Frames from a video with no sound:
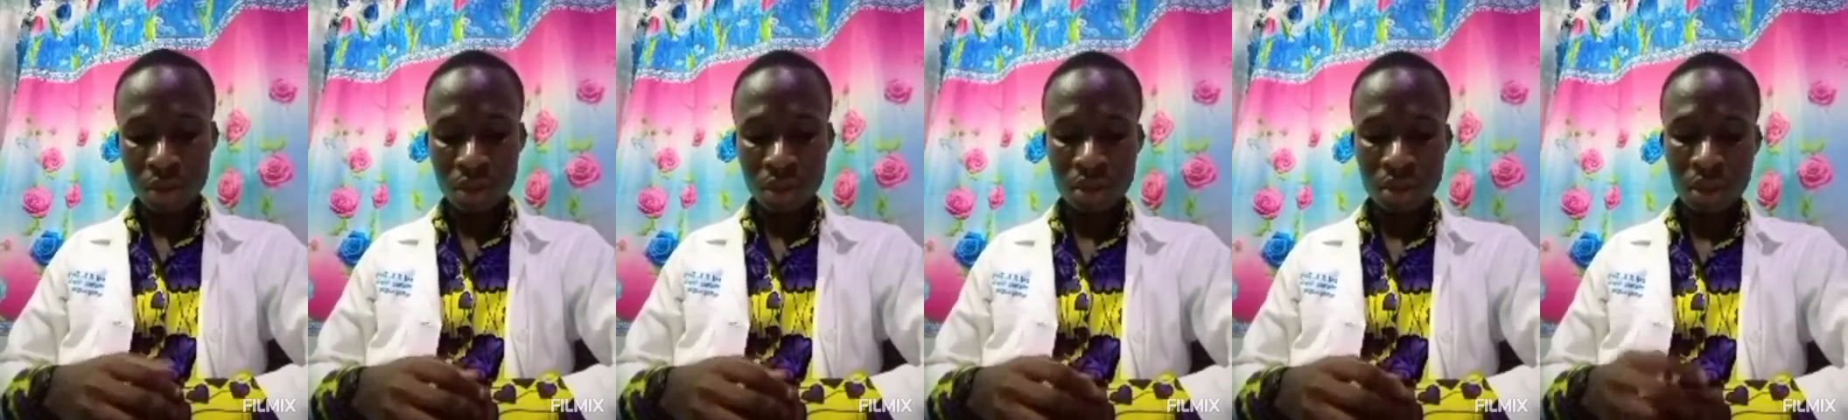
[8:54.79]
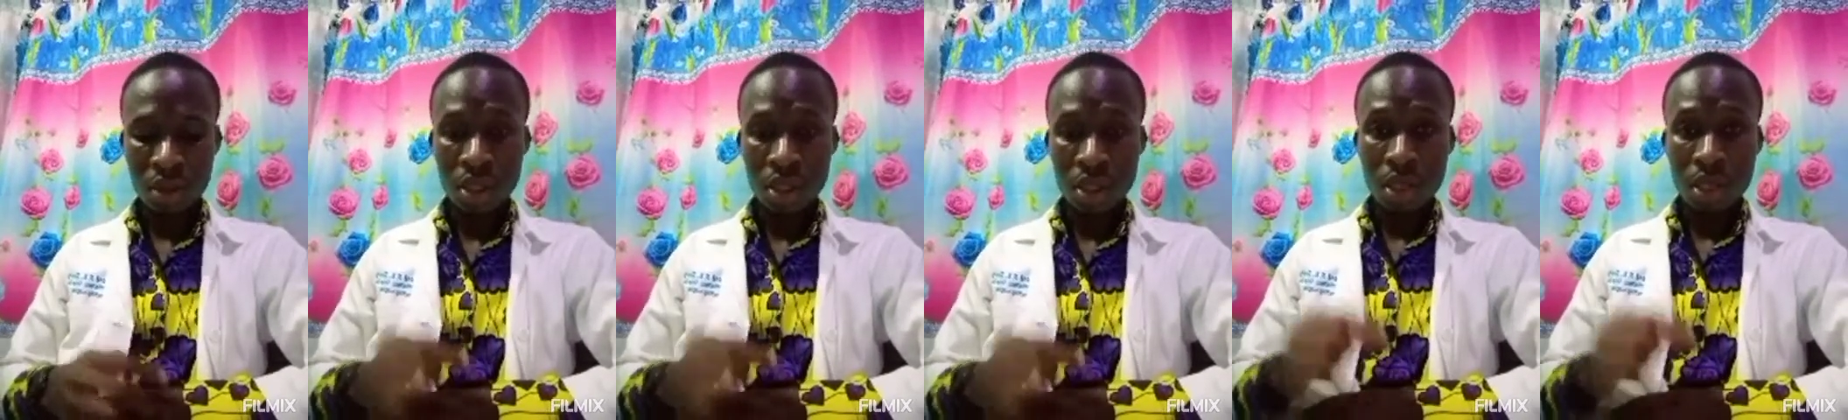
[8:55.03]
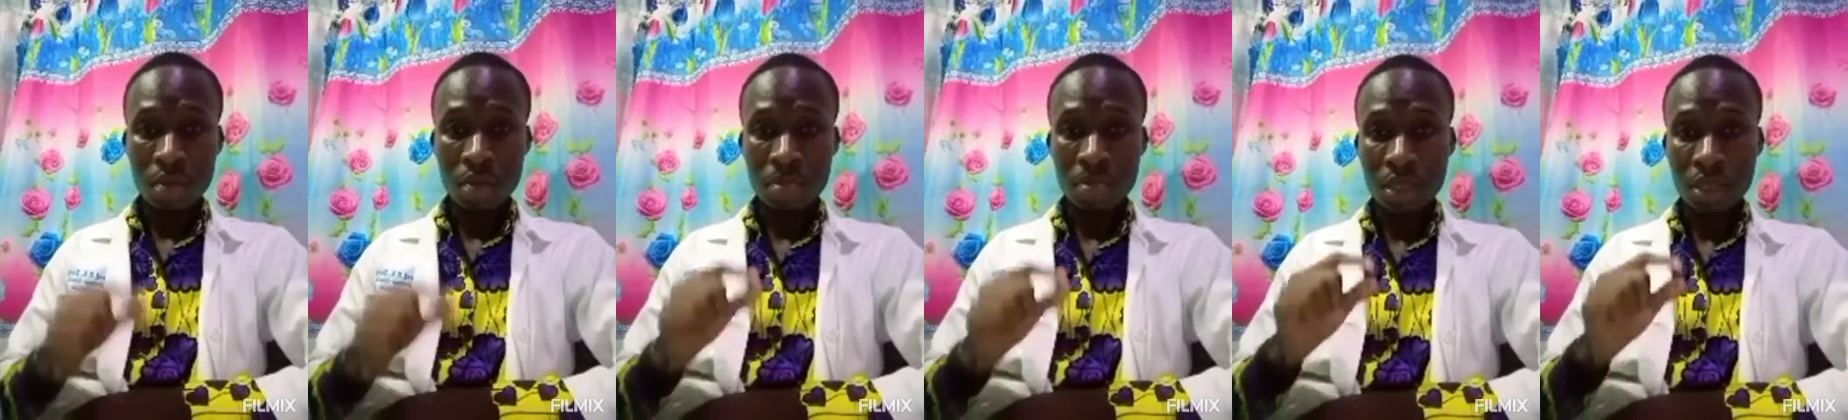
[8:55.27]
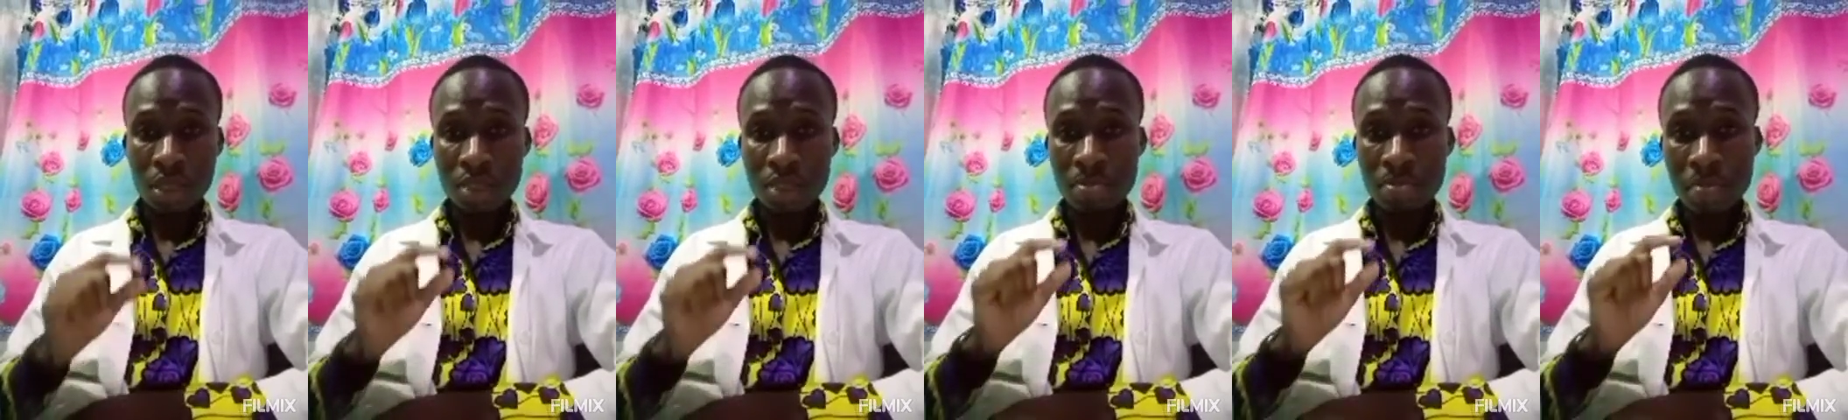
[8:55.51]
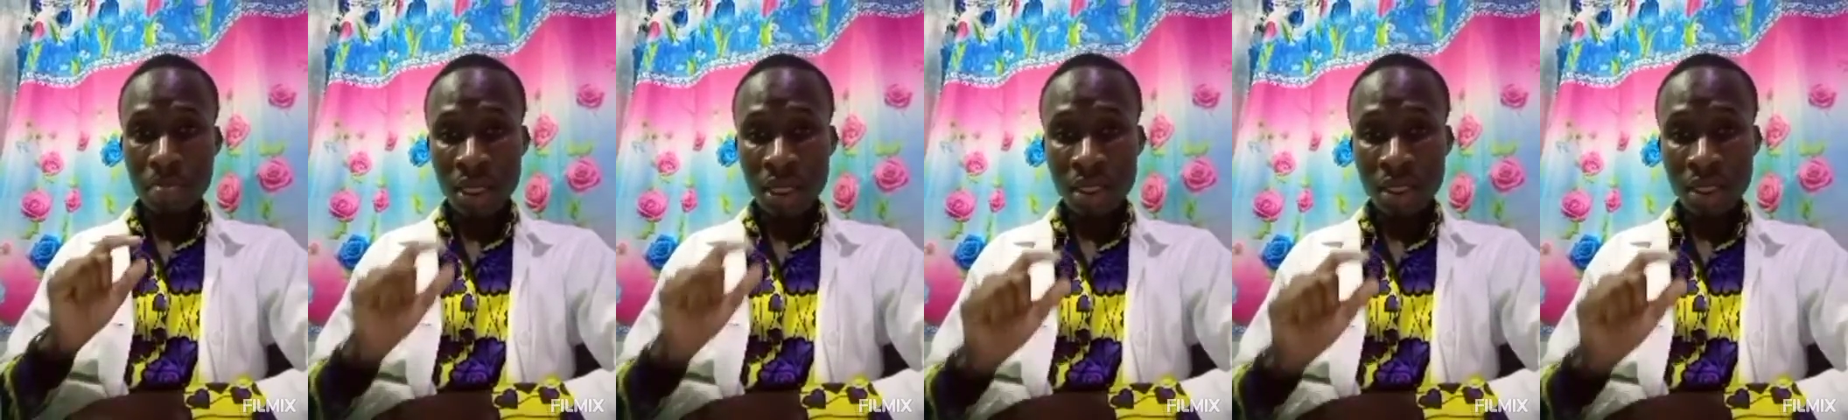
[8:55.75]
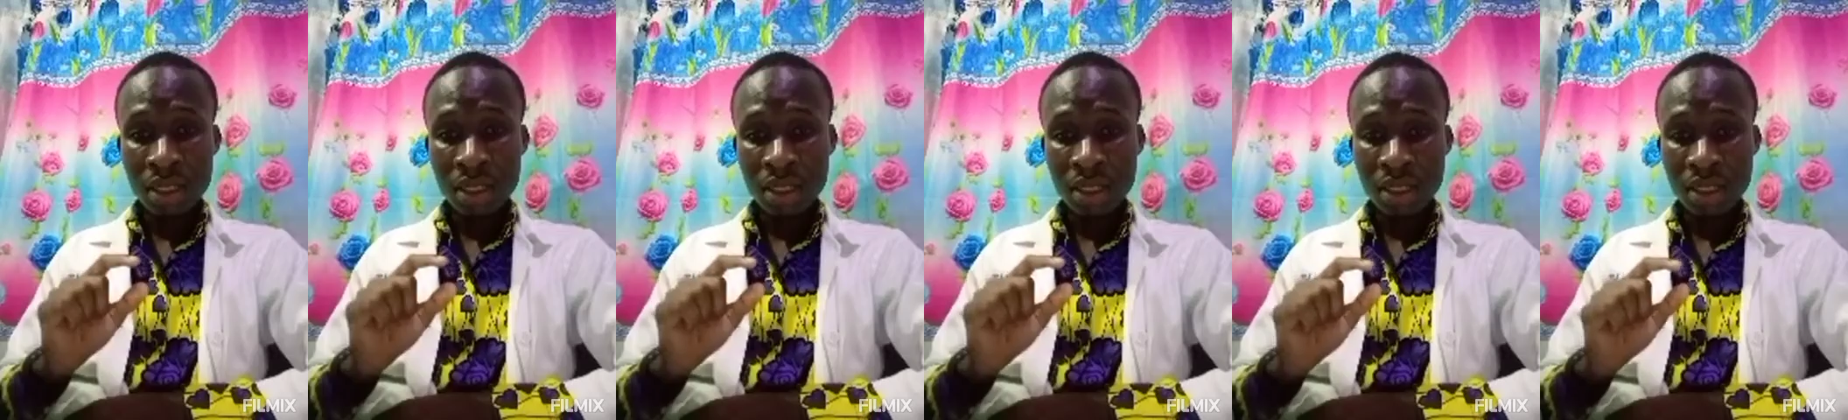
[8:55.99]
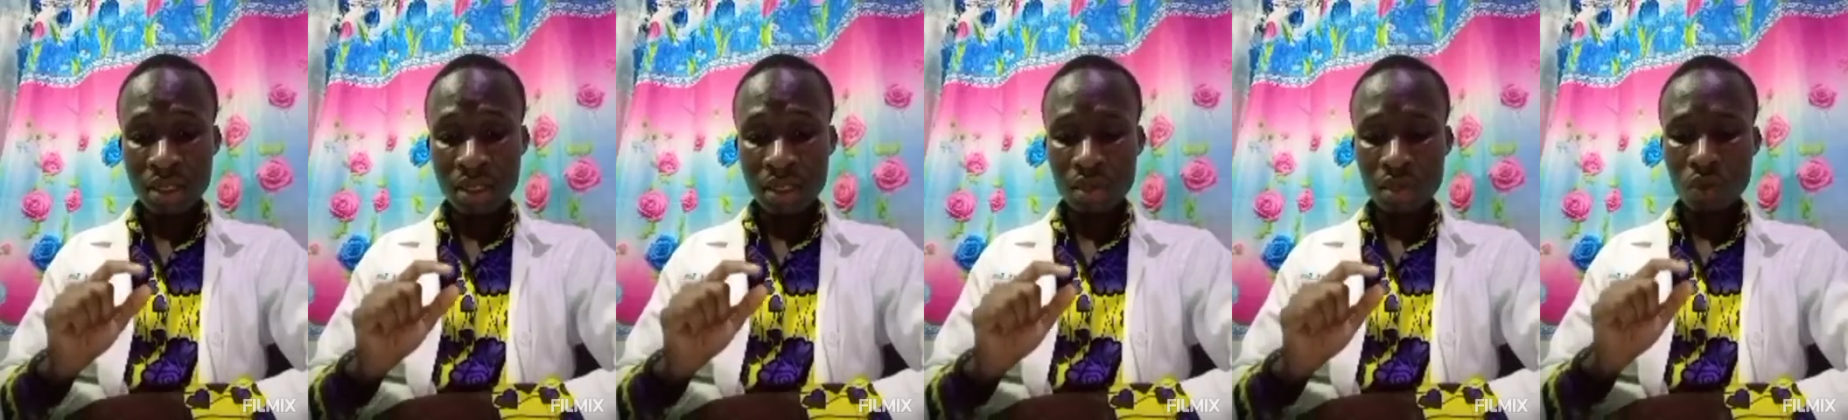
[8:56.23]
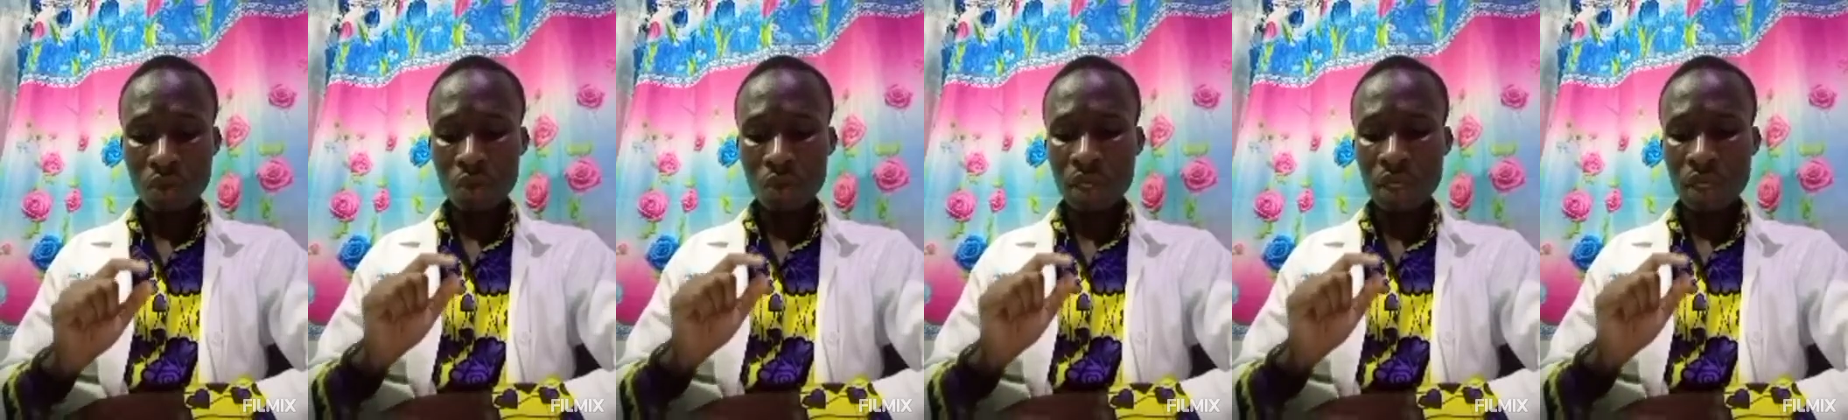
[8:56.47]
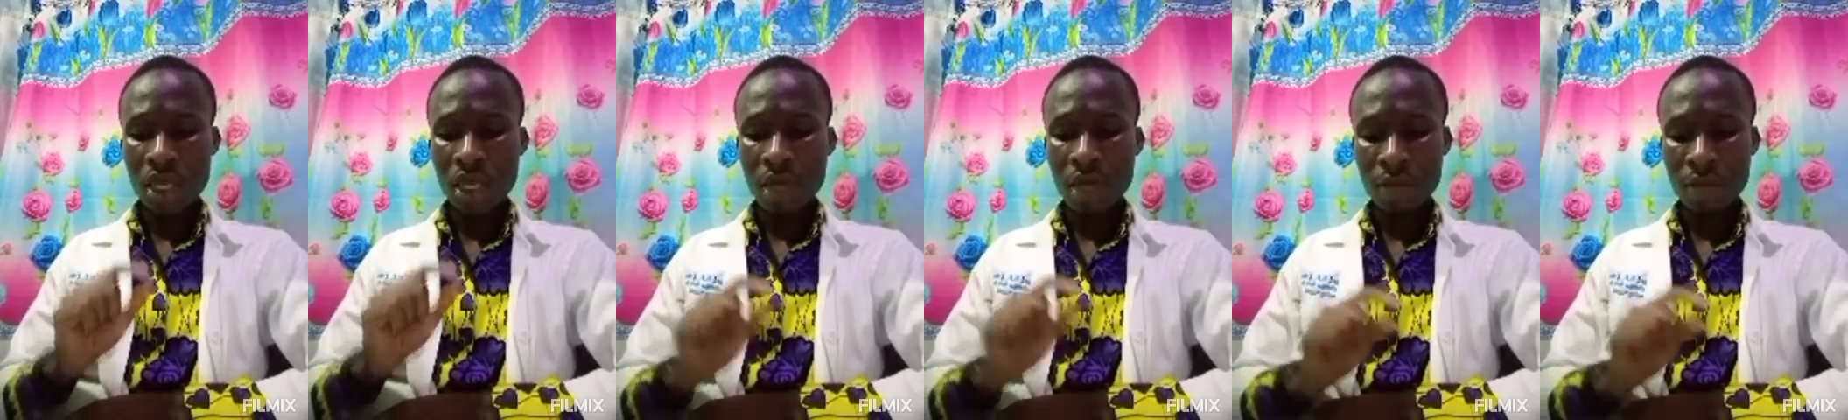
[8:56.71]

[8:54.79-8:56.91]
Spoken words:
but mainly we have